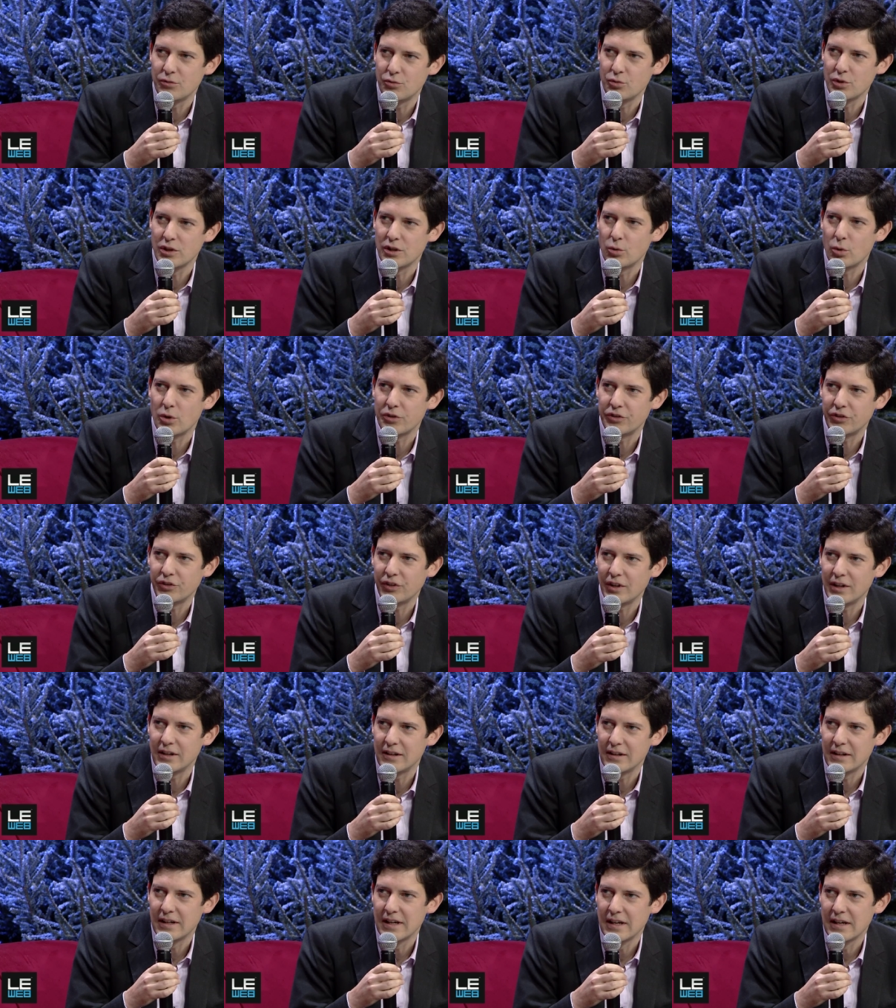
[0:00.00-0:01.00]
if we
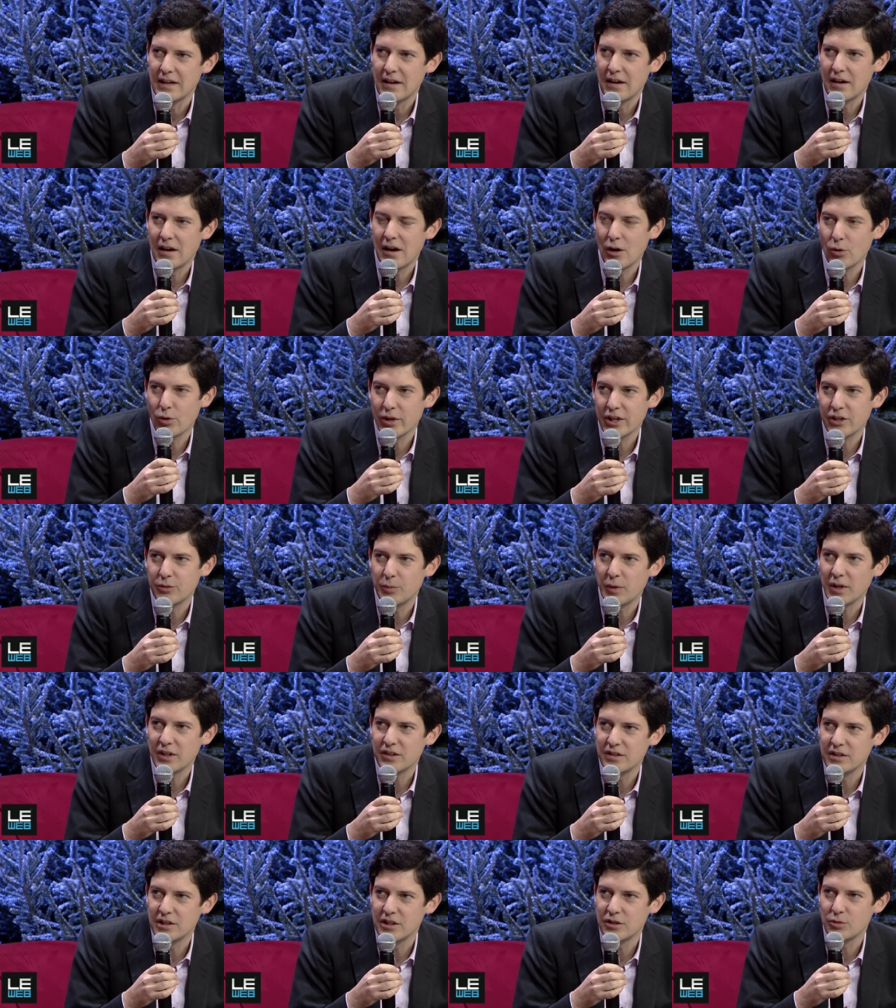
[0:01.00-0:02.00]
cross-sell our
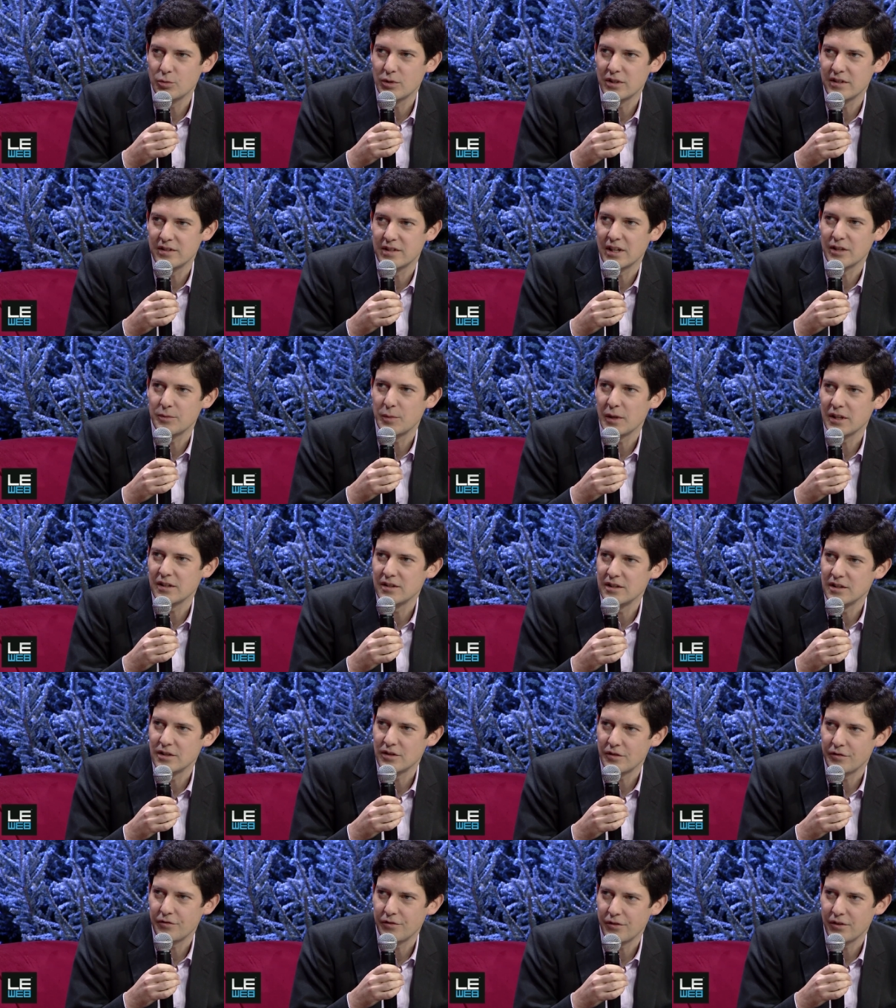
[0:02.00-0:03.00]
expertise with the
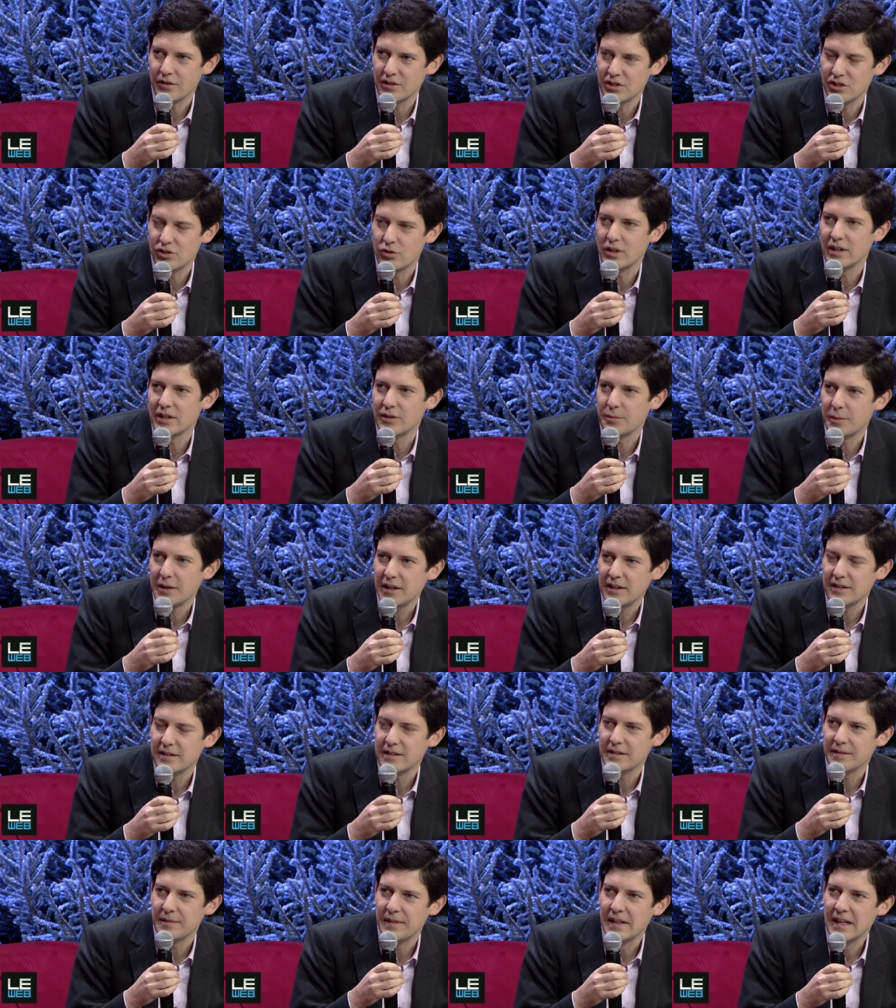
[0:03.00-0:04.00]
expertise of uh, digital
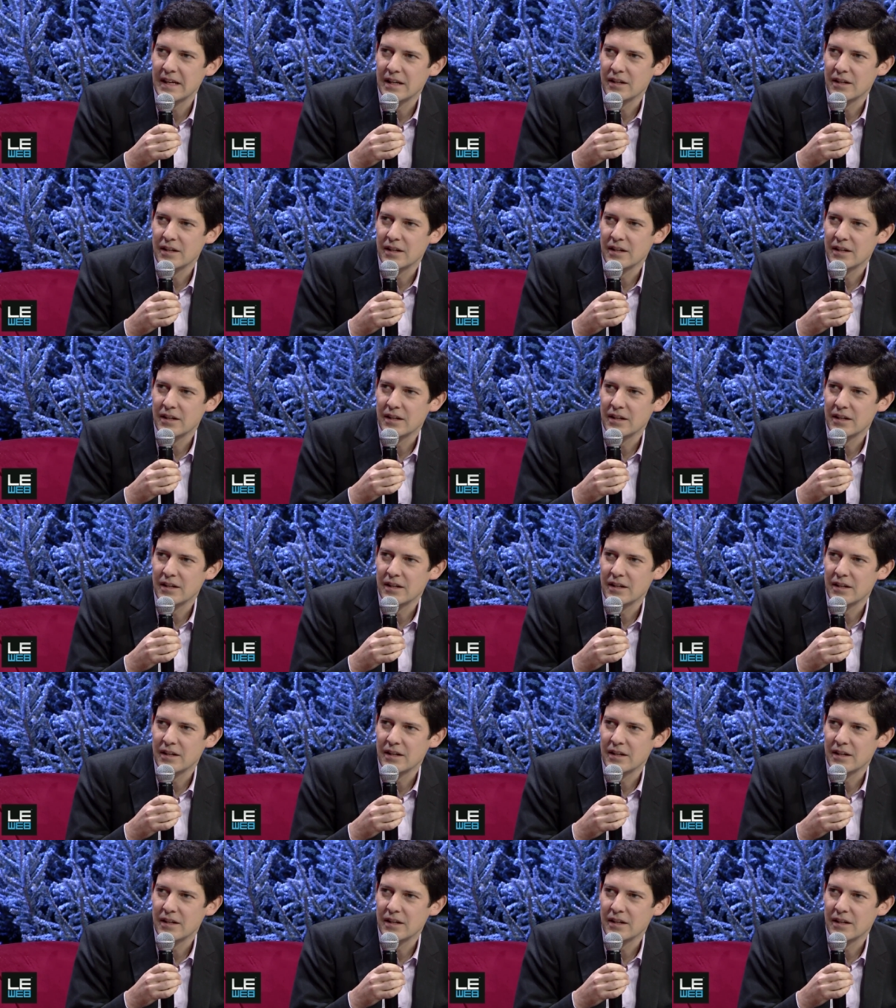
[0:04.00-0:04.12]
experts.